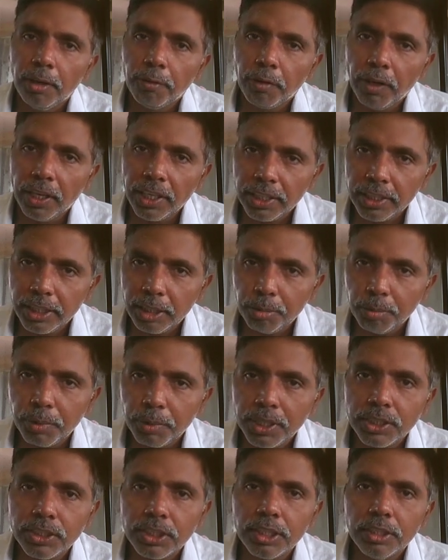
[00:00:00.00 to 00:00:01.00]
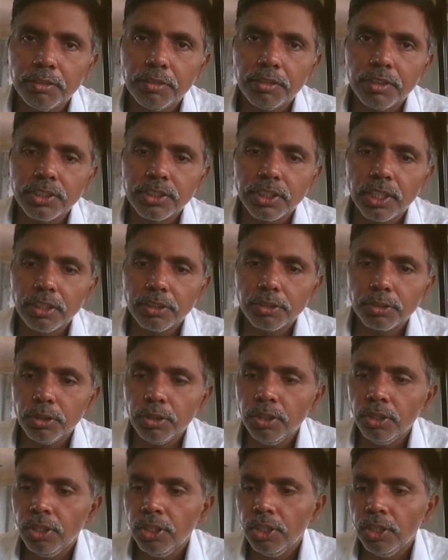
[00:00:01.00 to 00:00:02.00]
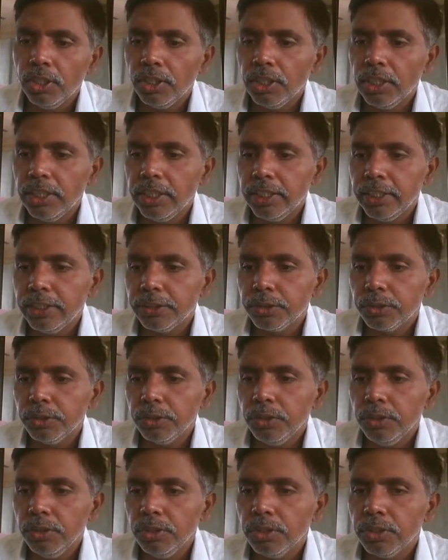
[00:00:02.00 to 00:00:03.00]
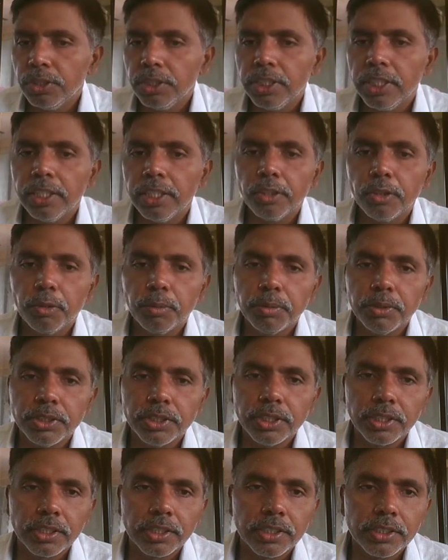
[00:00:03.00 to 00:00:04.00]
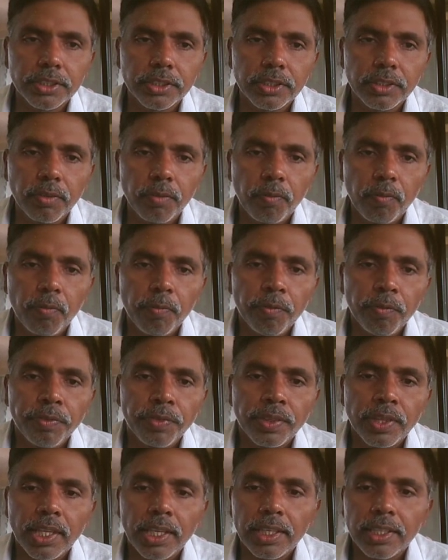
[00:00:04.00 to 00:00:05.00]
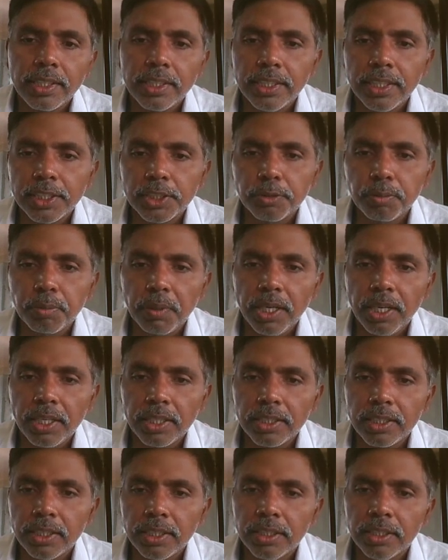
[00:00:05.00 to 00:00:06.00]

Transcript: Final temperature difference also leads to entropy generation. TS plot